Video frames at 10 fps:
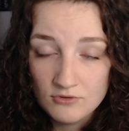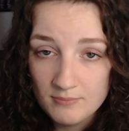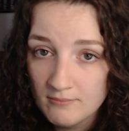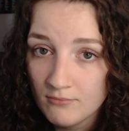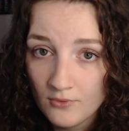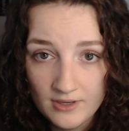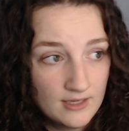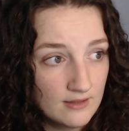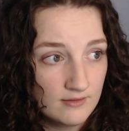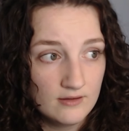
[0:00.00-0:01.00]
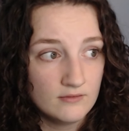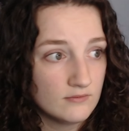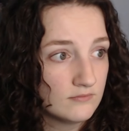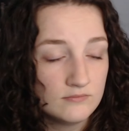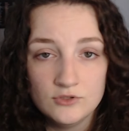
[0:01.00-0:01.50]
the Pip-Boy anything,
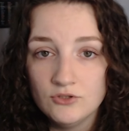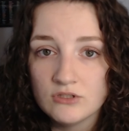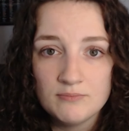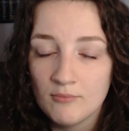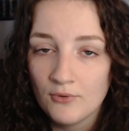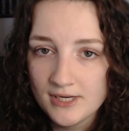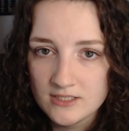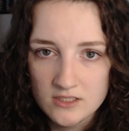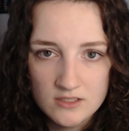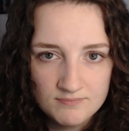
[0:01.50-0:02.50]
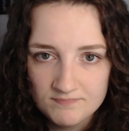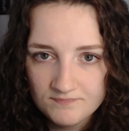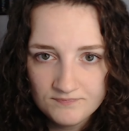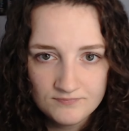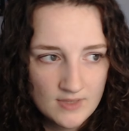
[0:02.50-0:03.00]
use the Pip-Boy as a
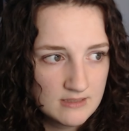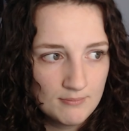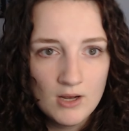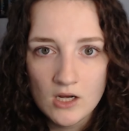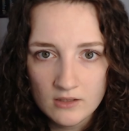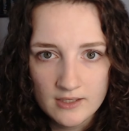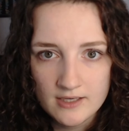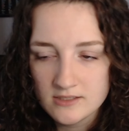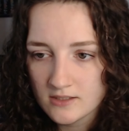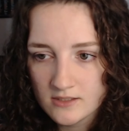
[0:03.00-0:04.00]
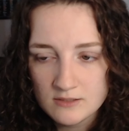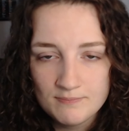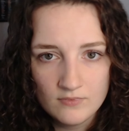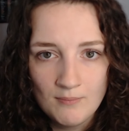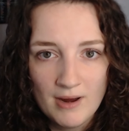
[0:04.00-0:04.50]
bug, like as a
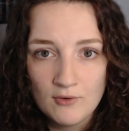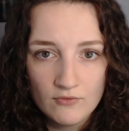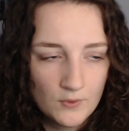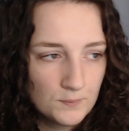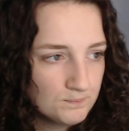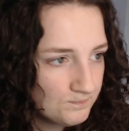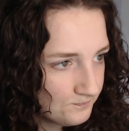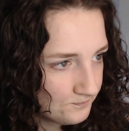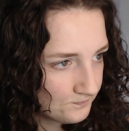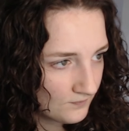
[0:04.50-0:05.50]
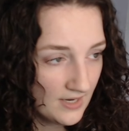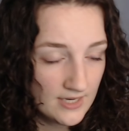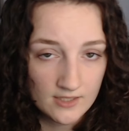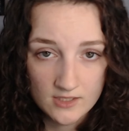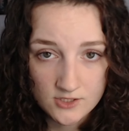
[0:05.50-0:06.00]
microphone. And he
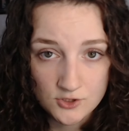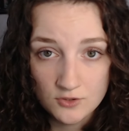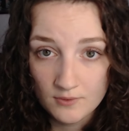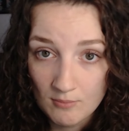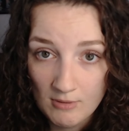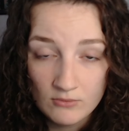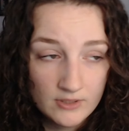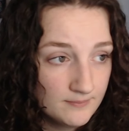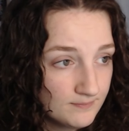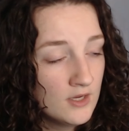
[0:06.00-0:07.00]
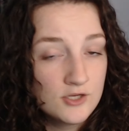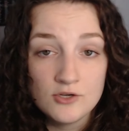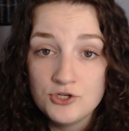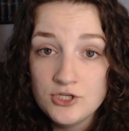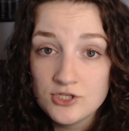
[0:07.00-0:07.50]
can listen to it remotely. So
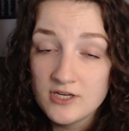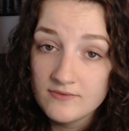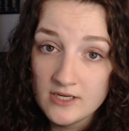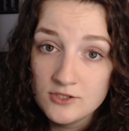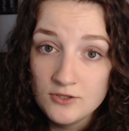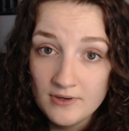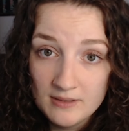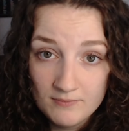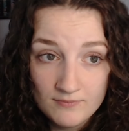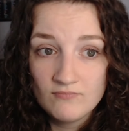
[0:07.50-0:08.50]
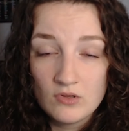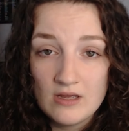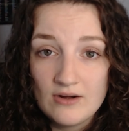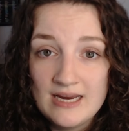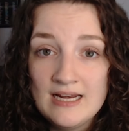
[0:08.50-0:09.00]
she just gives that to him
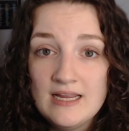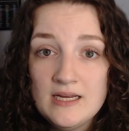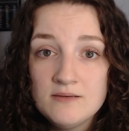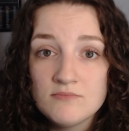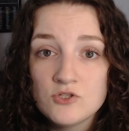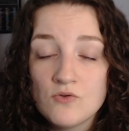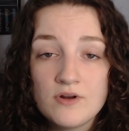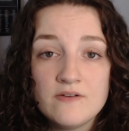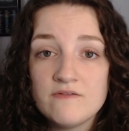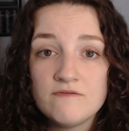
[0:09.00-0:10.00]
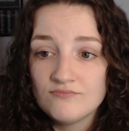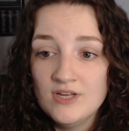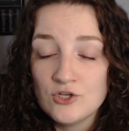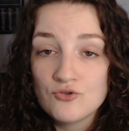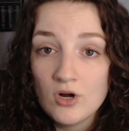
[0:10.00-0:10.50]
without any sort of
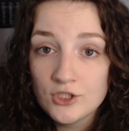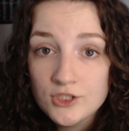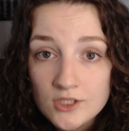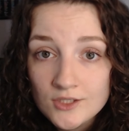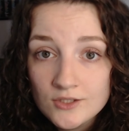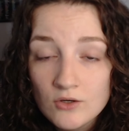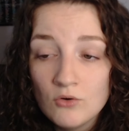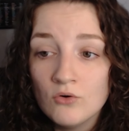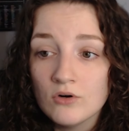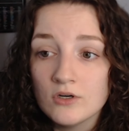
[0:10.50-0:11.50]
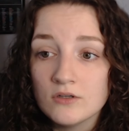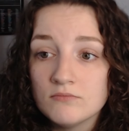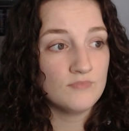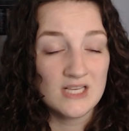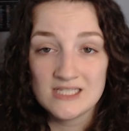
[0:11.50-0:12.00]
instruction or
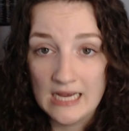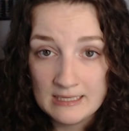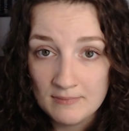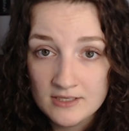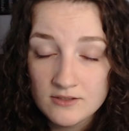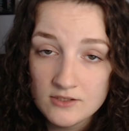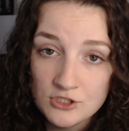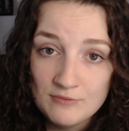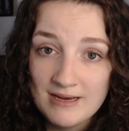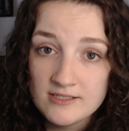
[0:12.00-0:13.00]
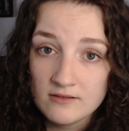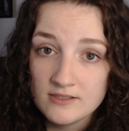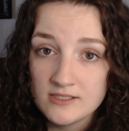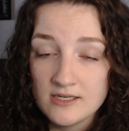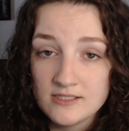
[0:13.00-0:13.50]
assignment. She basically
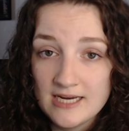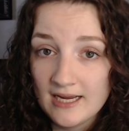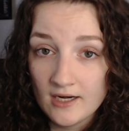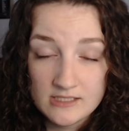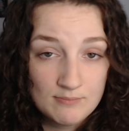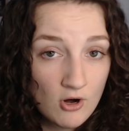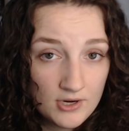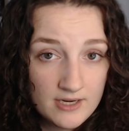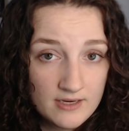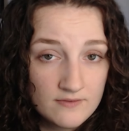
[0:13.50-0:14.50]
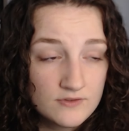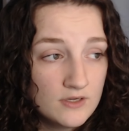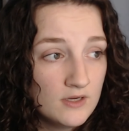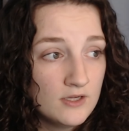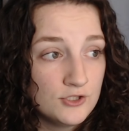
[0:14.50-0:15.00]
says, take it as a parting gift,
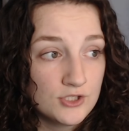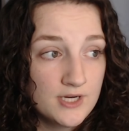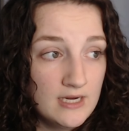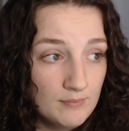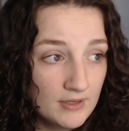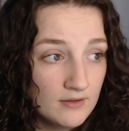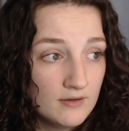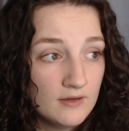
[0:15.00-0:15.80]
just keep it.